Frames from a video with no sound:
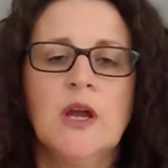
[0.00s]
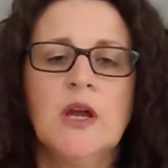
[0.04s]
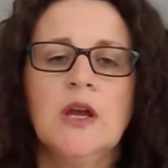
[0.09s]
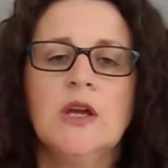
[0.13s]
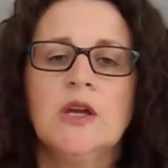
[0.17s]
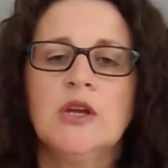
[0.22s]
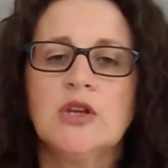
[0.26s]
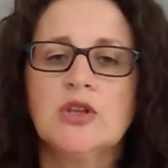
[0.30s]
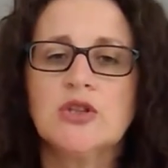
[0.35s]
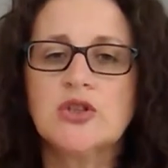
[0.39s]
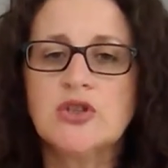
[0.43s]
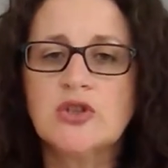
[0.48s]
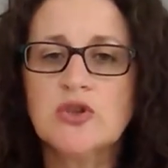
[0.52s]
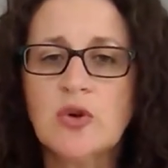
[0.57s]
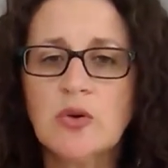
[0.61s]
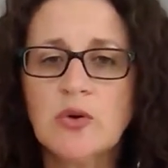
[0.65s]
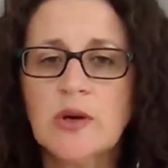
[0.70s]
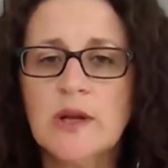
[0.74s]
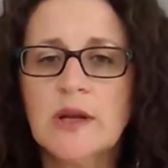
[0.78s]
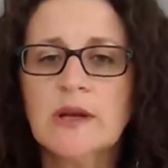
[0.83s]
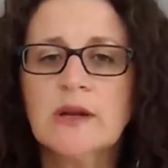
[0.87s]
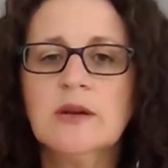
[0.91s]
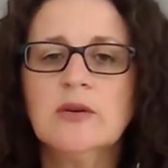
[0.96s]

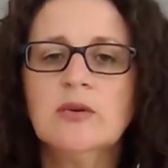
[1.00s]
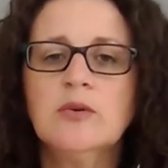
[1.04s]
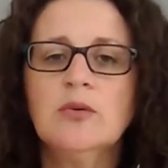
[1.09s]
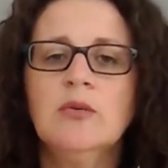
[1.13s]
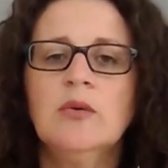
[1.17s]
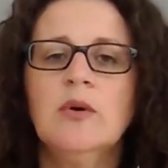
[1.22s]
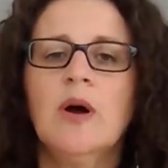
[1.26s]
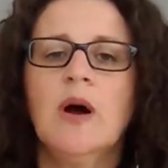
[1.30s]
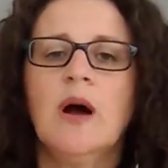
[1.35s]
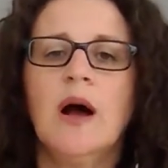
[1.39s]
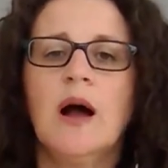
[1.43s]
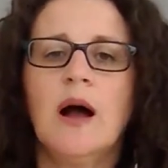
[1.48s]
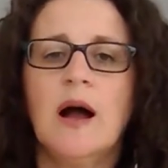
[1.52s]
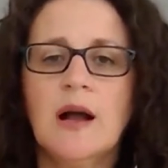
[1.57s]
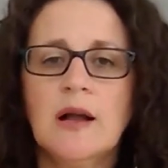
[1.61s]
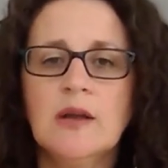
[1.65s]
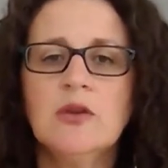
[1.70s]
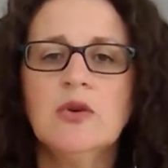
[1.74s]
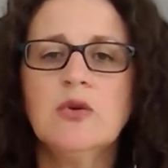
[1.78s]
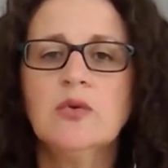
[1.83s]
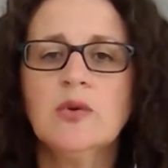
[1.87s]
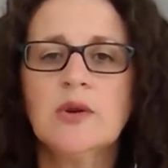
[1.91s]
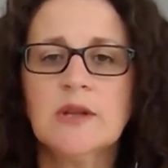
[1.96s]
Historical
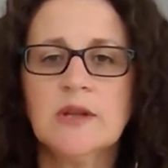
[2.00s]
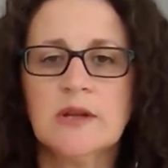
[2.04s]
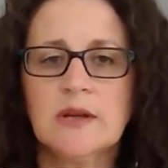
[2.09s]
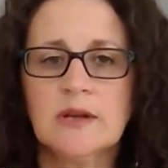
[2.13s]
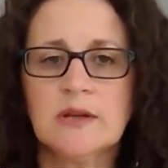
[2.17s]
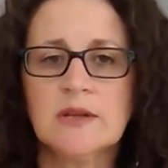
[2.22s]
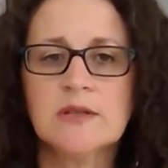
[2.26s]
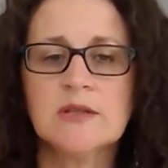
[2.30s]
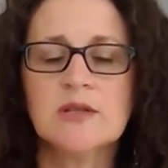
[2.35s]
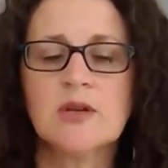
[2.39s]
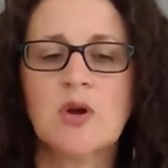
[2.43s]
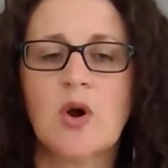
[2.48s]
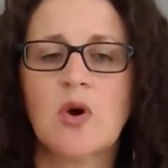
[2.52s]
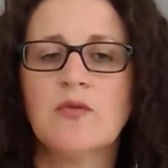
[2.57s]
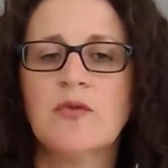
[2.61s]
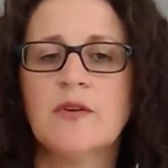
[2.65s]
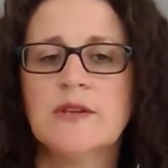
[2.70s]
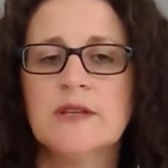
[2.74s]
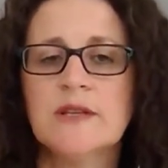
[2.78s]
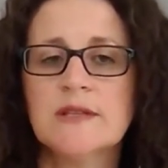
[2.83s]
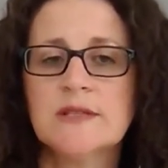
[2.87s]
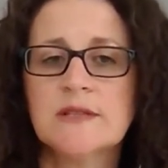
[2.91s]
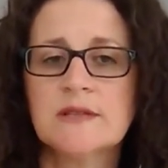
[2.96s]
annual returns over
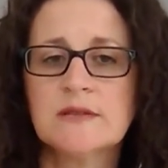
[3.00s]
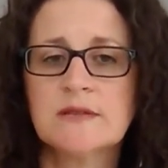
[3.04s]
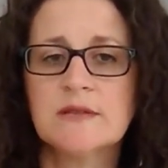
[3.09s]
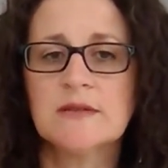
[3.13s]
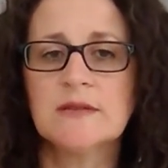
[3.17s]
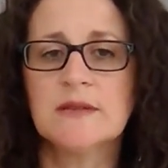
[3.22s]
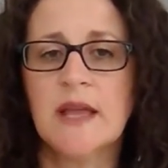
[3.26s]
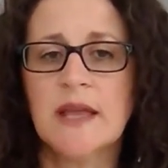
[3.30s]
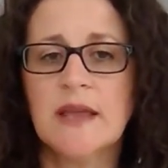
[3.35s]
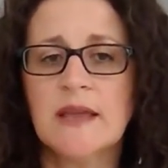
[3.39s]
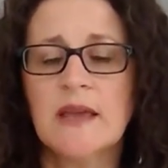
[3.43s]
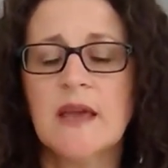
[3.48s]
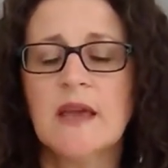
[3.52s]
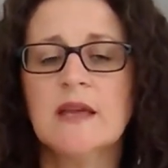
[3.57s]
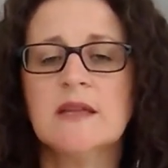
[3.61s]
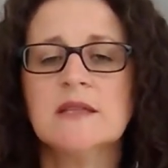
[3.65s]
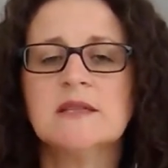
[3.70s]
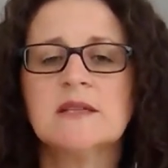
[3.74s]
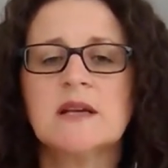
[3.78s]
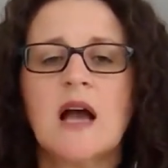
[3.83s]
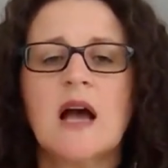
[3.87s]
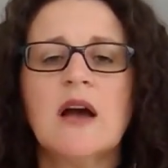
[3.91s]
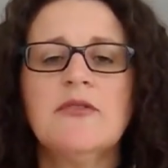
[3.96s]
these
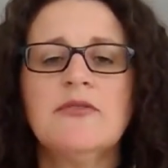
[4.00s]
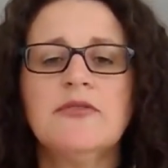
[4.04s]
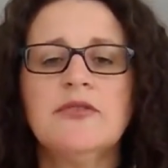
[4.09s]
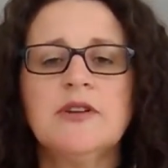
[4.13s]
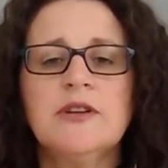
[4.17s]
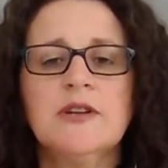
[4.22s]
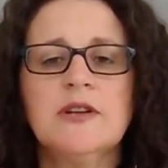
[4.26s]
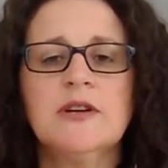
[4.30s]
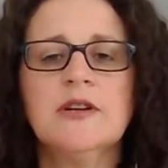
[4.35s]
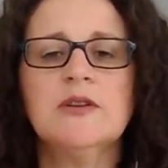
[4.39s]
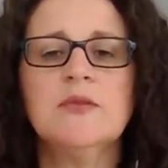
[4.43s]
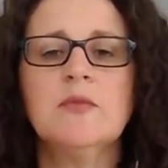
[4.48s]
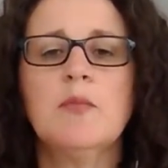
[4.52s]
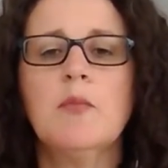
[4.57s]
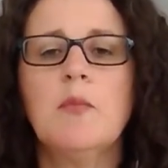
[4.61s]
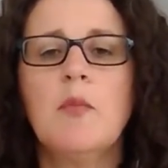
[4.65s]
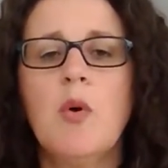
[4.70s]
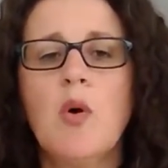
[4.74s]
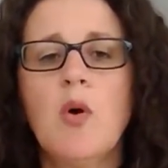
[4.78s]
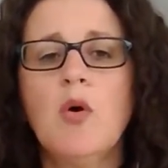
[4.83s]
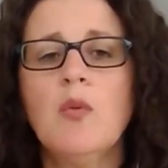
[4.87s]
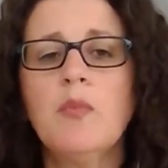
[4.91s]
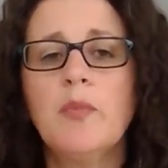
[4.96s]
decades have returned
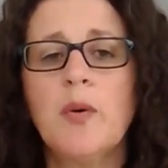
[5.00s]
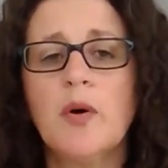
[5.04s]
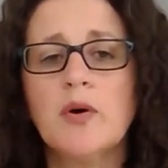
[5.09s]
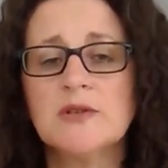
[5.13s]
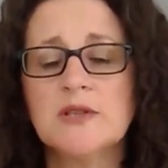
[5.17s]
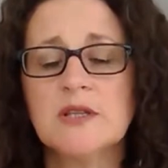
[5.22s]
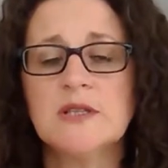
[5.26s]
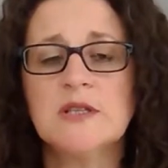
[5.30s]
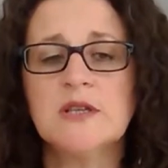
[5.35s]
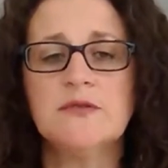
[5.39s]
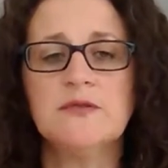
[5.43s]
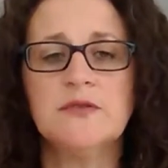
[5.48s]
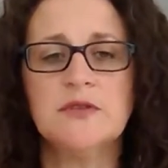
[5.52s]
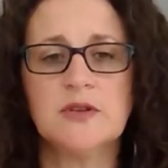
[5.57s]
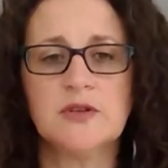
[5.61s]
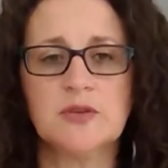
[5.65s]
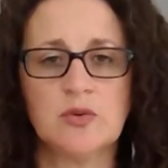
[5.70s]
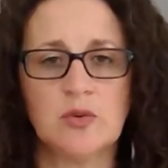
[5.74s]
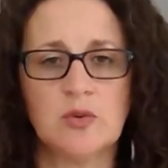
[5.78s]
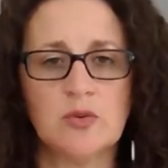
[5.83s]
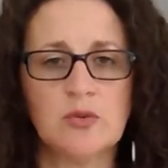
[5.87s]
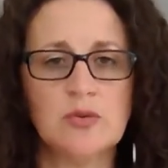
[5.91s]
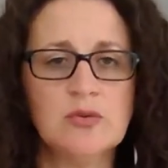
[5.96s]
more positive
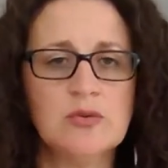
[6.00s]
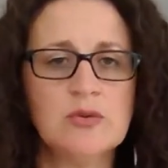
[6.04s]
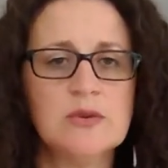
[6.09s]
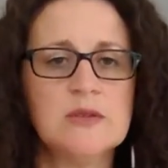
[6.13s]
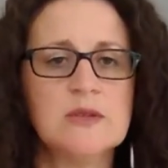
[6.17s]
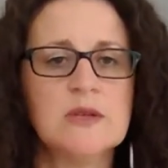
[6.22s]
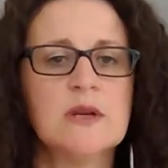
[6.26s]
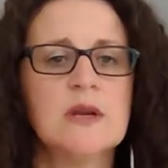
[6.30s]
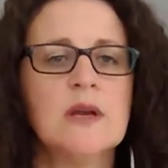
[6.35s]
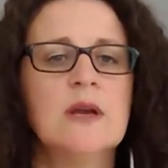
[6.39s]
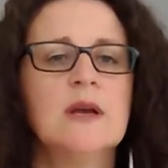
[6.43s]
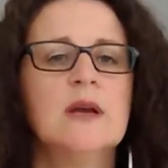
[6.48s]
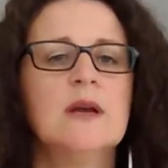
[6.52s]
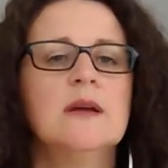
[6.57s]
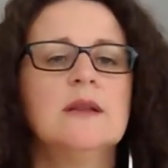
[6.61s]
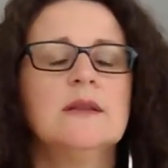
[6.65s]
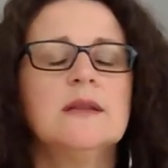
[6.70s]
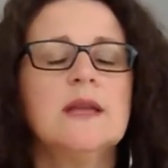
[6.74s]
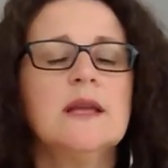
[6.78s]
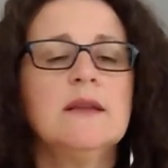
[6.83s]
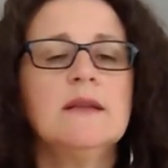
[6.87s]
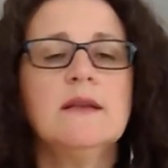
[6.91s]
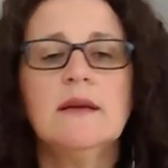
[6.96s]
results
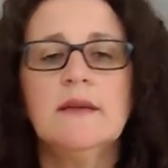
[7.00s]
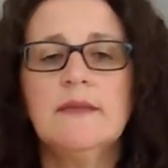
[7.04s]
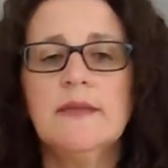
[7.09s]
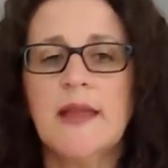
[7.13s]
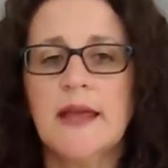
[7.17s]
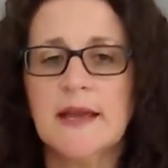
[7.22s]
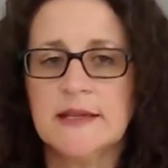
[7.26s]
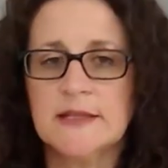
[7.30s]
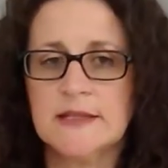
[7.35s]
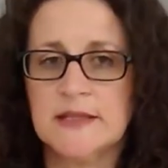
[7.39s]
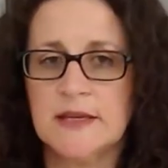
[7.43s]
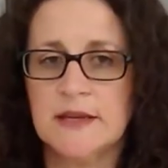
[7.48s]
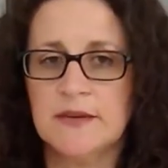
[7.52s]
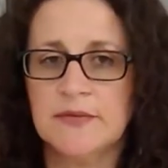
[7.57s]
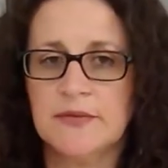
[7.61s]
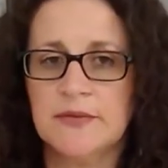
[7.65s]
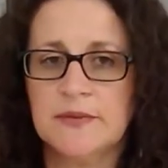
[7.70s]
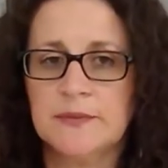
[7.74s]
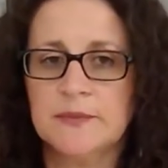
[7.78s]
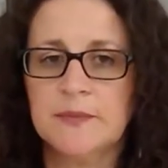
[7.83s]
than negative.